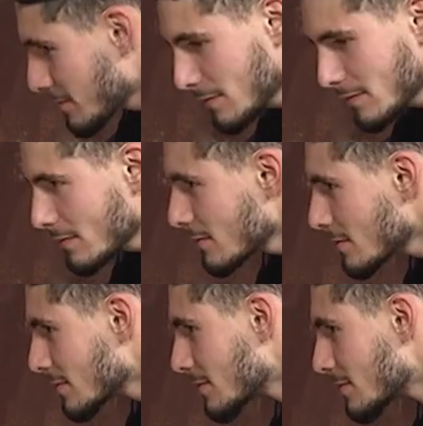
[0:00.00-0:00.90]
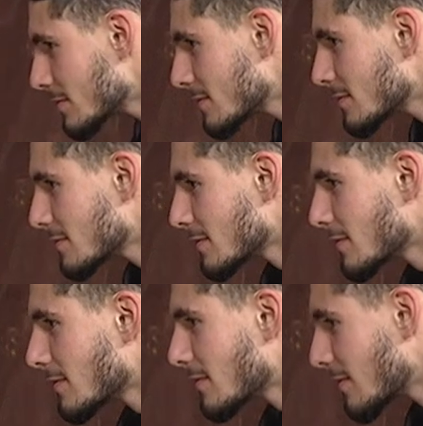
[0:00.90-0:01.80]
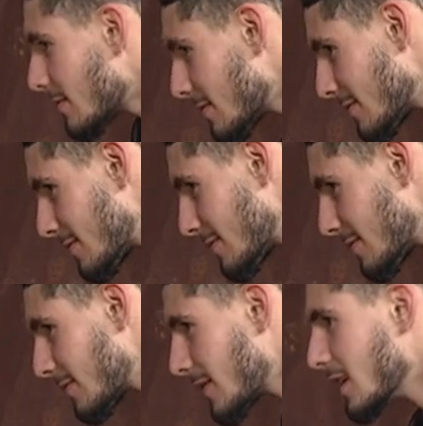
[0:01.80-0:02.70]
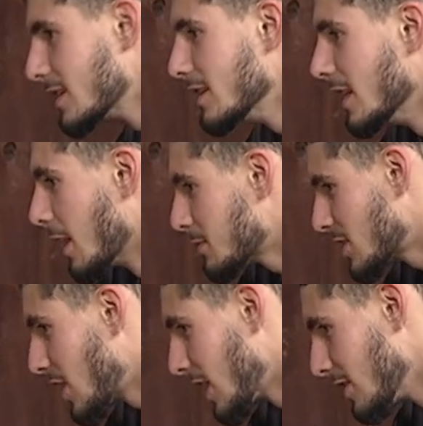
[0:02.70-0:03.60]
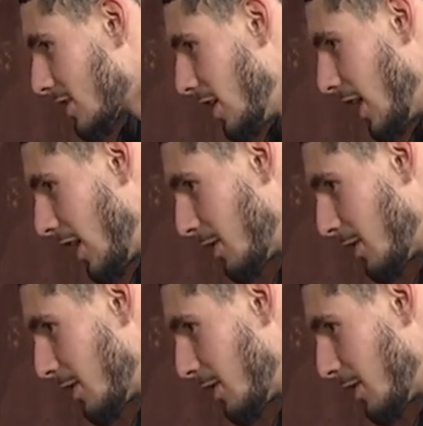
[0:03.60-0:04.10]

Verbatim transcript: and with these guys? Are you looking at? Yeah, I'm just trying here? to look